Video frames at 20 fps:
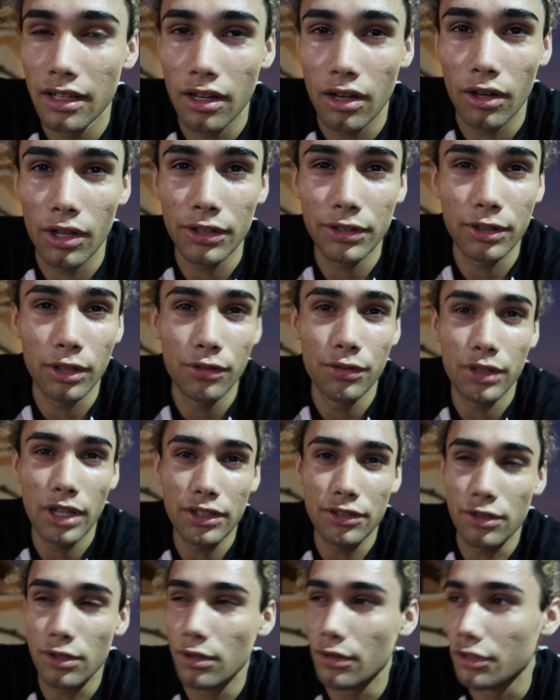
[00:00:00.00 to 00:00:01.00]
Also, if you
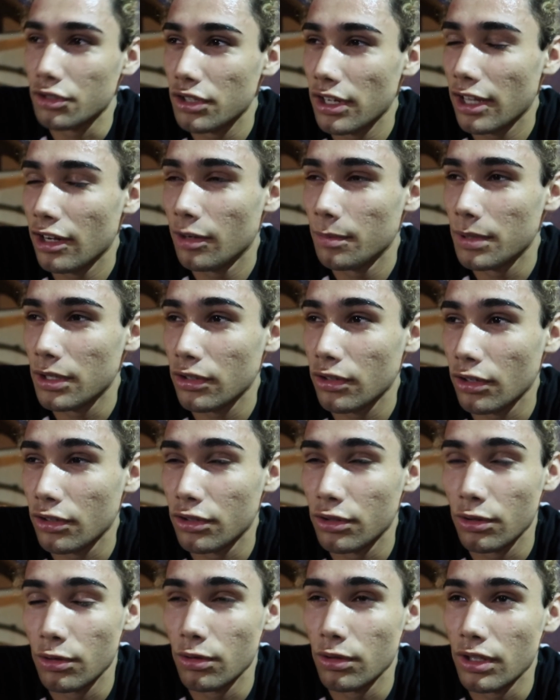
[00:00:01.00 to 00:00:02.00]
guys are new to the channel, be sure
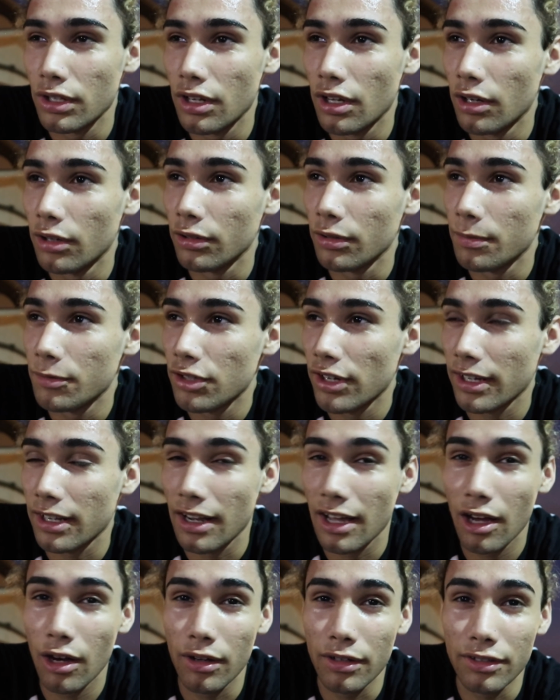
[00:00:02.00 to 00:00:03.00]
to, you know, check it
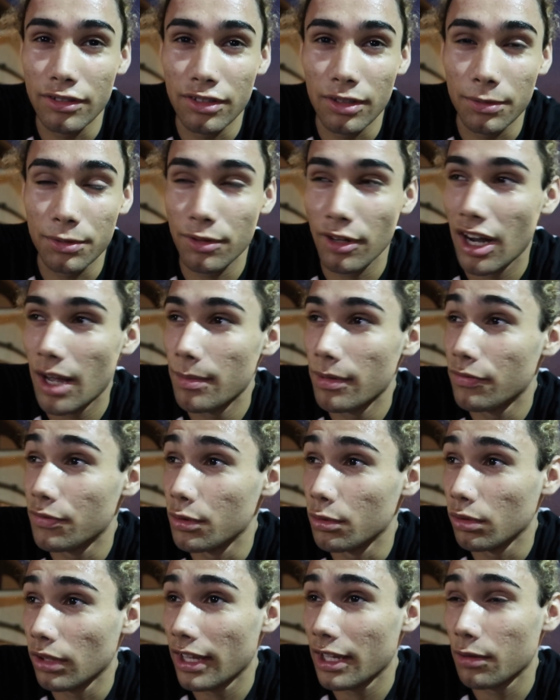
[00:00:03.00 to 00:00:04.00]
out and subscribe if
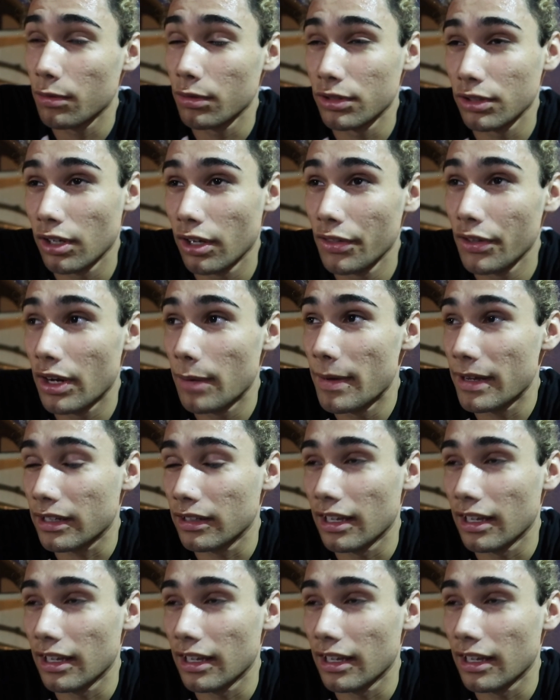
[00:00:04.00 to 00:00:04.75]
you like what's on there.